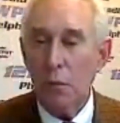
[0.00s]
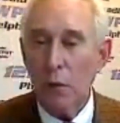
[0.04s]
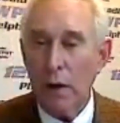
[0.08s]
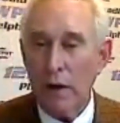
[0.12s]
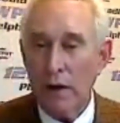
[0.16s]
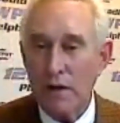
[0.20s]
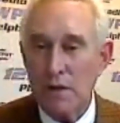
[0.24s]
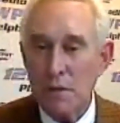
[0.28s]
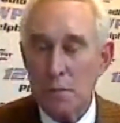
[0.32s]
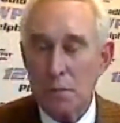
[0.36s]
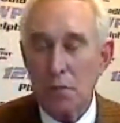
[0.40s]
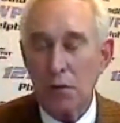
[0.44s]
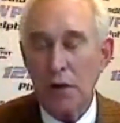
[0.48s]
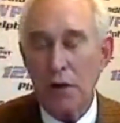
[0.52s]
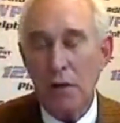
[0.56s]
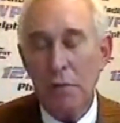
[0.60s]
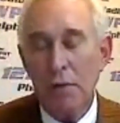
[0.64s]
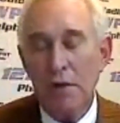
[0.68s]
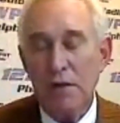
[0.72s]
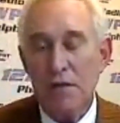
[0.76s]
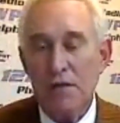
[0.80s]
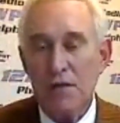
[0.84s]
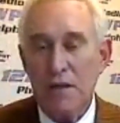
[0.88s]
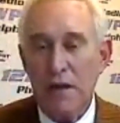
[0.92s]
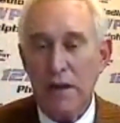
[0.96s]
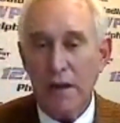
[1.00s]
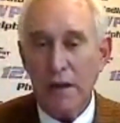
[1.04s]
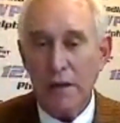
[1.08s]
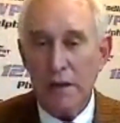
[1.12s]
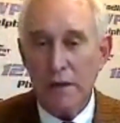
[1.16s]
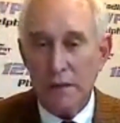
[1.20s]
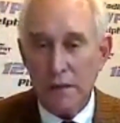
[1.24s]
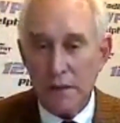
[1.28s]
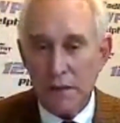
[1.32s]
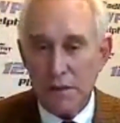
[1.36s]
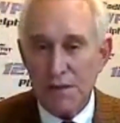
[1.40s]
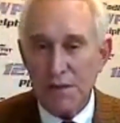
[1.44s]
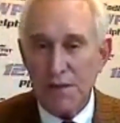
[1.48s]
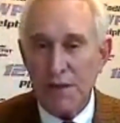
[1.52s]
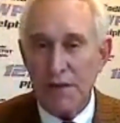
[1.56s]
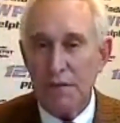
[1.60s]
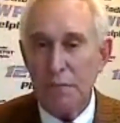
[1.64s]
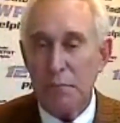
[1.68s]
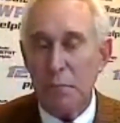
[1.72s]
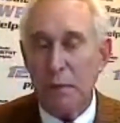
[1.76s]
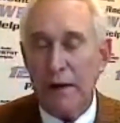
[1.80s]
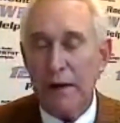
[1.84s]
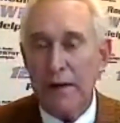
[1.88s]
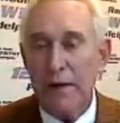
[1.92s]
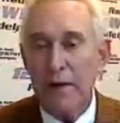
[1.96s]
Reince Priebus and
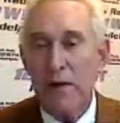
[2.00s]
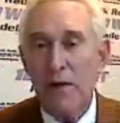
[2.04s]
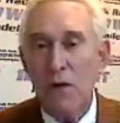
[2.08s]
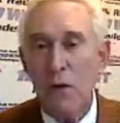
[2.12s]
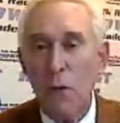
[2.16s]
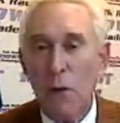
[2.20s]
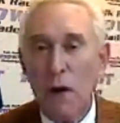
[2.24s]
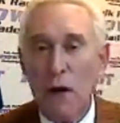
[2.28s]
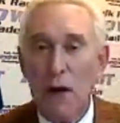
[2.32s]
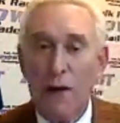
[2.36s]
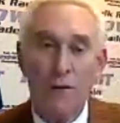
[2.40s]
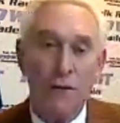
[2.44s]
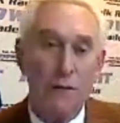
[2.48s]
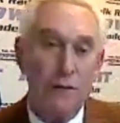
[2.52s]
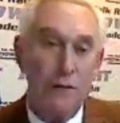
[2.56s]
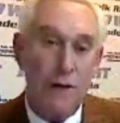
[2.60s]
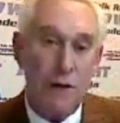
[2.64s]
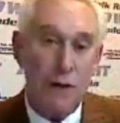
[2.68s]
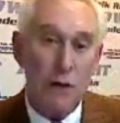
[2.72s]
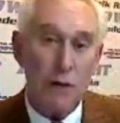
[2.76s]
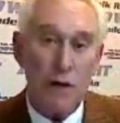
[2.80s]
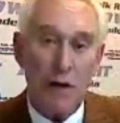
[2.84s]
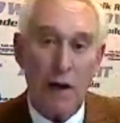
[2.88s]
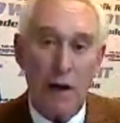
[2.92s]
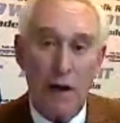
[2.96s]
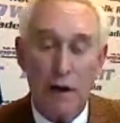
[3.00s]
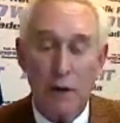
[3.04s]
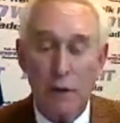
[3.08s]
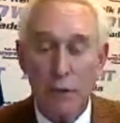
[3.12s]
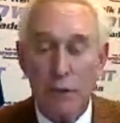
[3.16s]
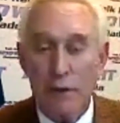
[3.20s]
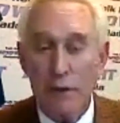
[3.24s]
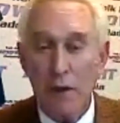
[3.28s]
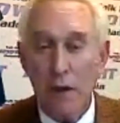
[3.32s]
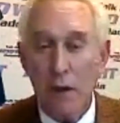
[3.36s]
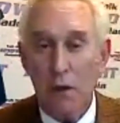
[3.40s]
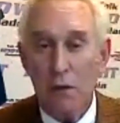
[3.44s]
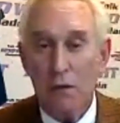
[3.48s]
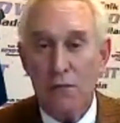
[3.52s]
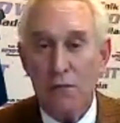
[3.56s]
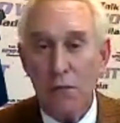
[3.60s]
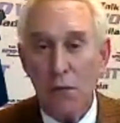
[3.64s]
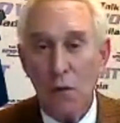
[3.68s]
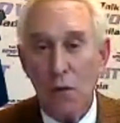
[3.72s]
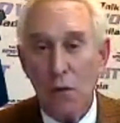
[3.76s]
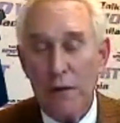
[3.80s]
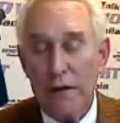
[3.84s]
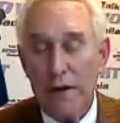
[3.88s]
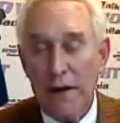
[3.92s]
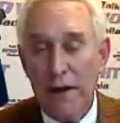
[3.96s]
Steve Bannon, who I have a very high regard
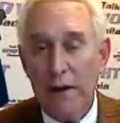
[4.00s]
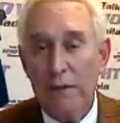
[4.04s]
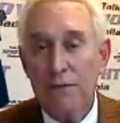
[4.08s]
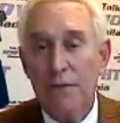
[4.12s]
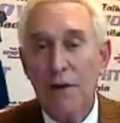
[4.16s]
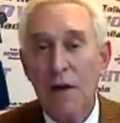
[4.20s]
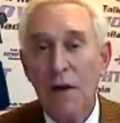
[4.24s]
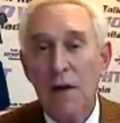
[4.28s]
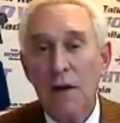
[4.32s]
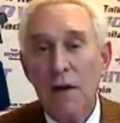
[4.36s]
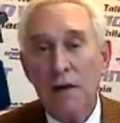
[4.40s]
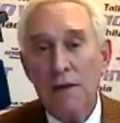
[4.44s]
for and have